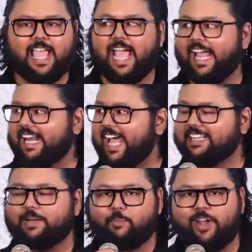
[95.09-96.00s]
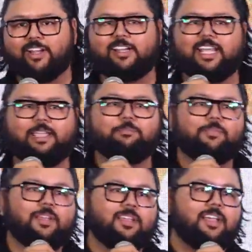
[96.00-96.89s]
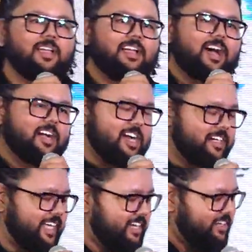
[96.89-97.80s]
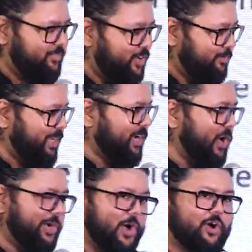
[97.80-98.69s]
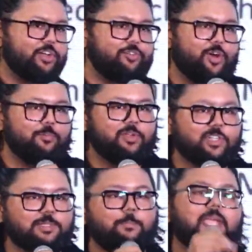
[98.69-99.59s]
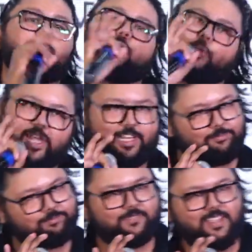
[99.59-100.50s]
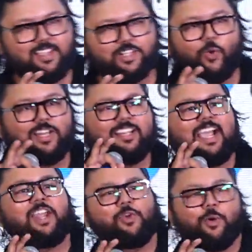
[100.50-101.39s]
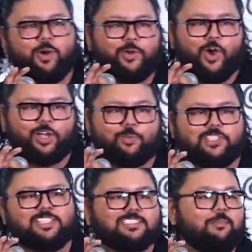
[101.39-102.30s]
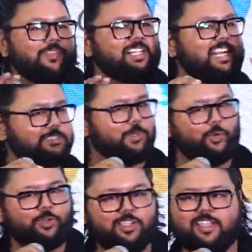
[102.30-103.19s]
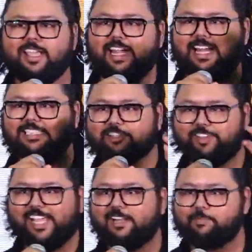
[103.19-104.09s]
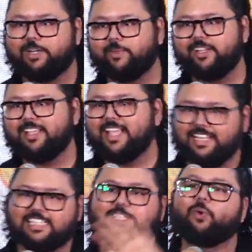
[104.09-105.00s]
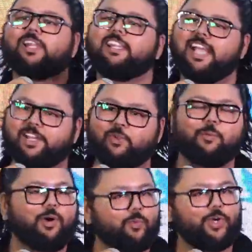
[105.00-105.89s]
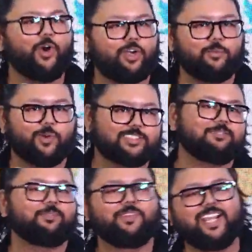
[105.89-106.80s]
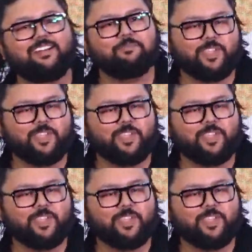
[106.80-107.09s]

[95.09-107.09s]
And at that point in time, a container for me or Docker for me was a big blue whale. The only thing I knew about Docker was it is something that is blue. It has a whale in between. That's the only thing I knew about what Docker was, right?